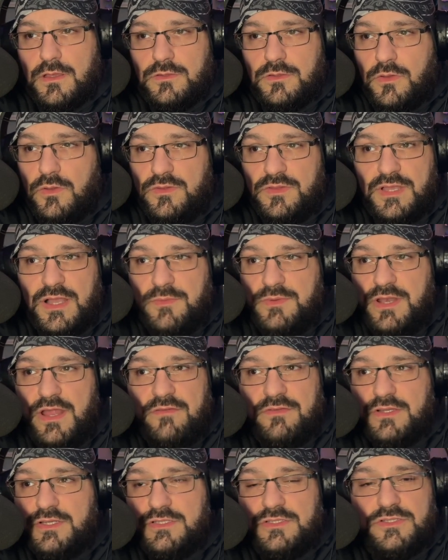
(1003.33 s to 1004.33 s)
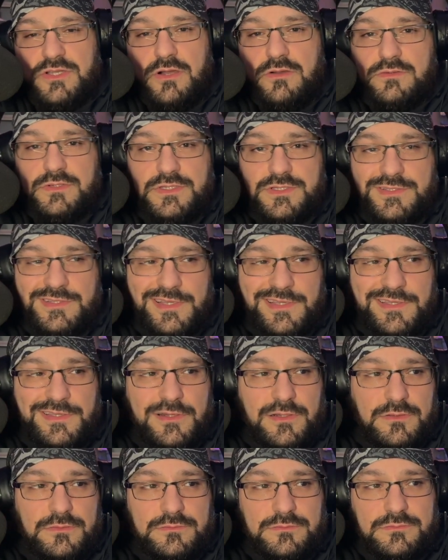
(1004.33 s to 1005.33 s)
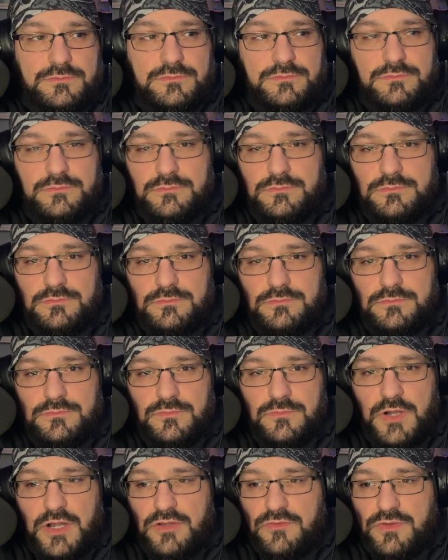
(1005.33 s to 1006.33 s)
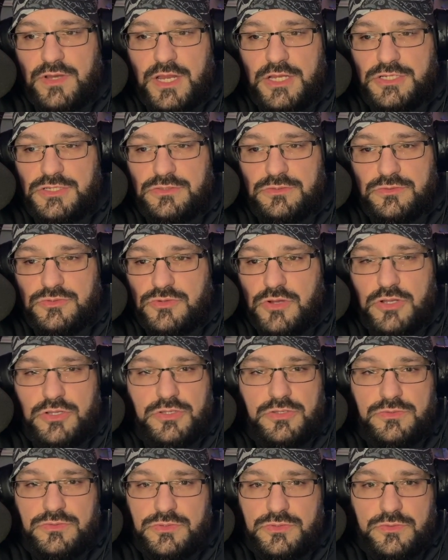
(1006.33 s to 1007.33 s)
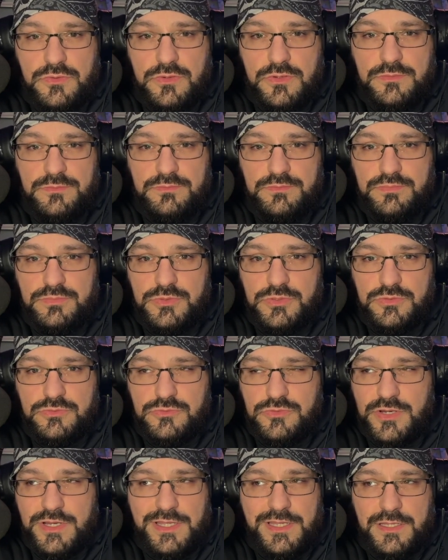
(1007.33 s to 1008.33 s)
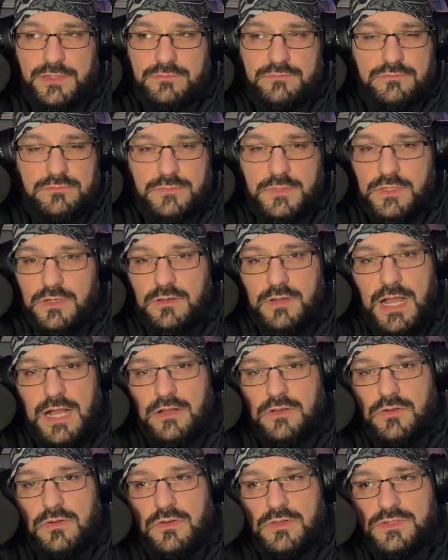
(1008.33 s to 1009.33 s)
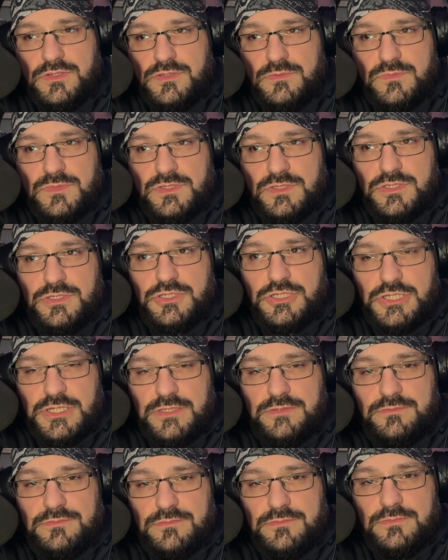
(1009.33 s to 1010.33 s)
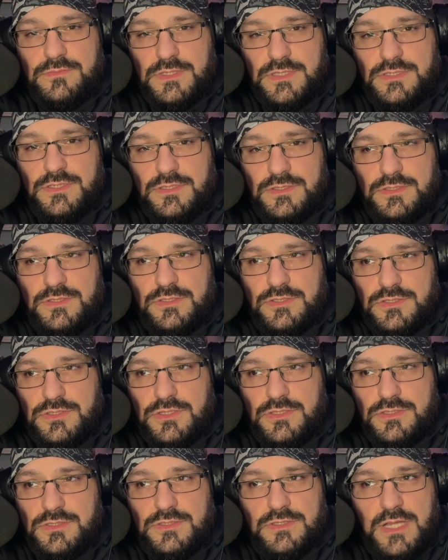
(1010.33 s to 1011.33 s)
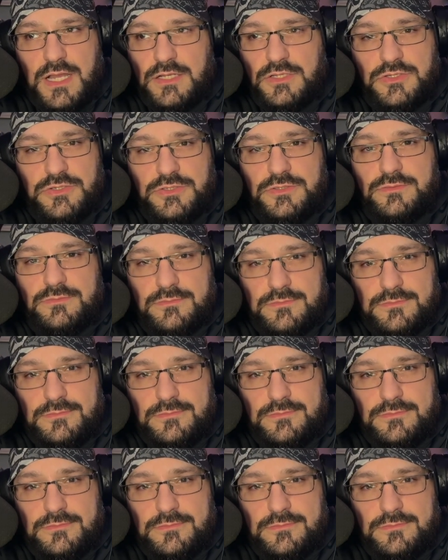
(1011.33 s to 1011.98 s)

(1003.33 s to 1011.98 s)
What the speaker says: The only thing I would never condone is, like, you know, recreational drug use or drinking. You know, alcoholism is a shit. It's not good.